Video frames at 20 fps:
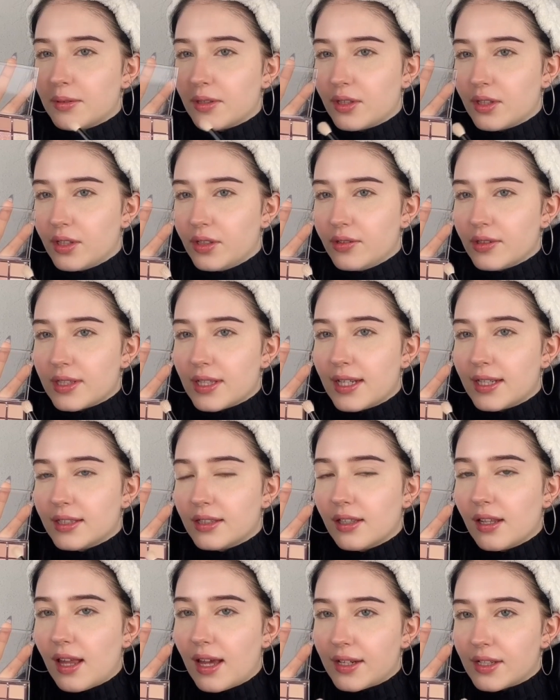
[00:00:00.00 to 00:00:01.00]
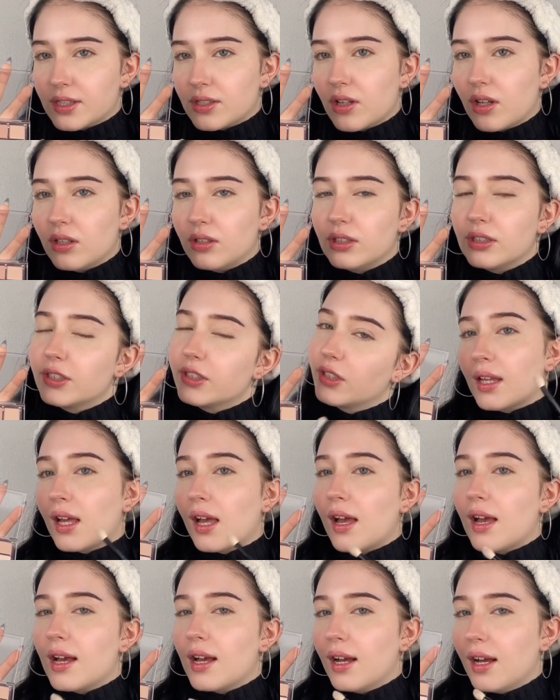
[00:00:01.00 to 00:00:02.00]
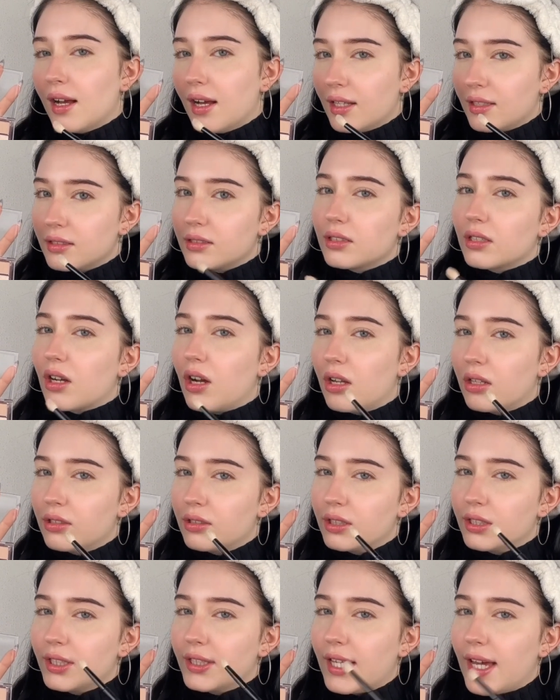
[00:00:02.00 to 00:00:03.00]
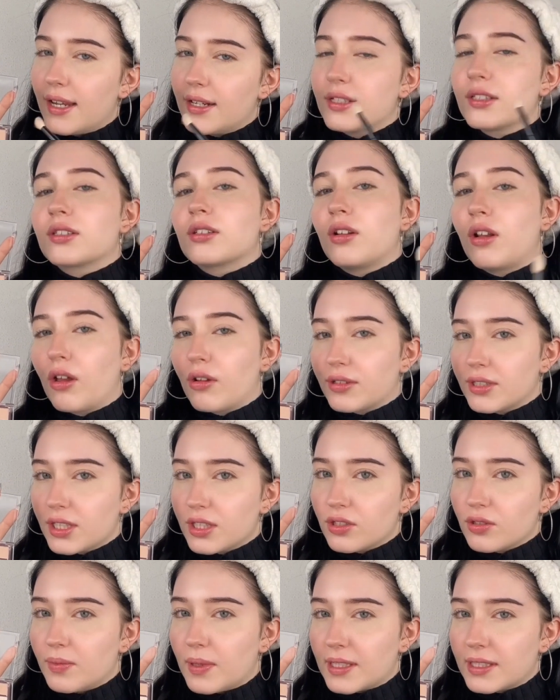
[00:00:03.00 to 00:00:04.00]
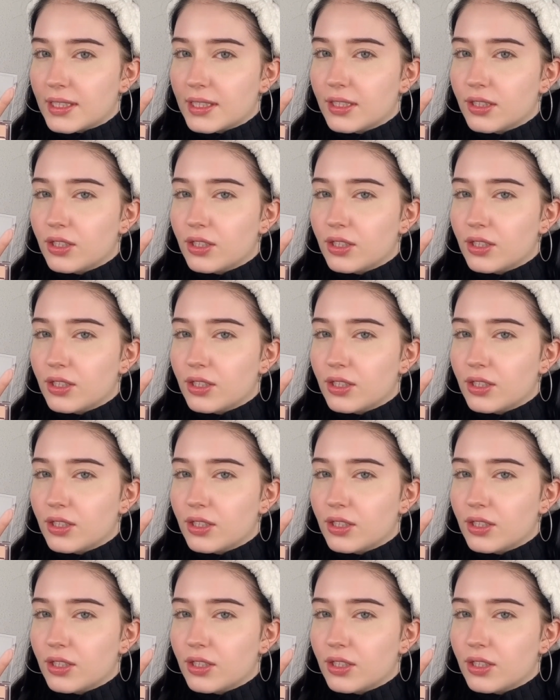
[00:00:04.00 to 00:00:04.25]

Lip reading: gonna use like the lightest color, the color that is closest to my skin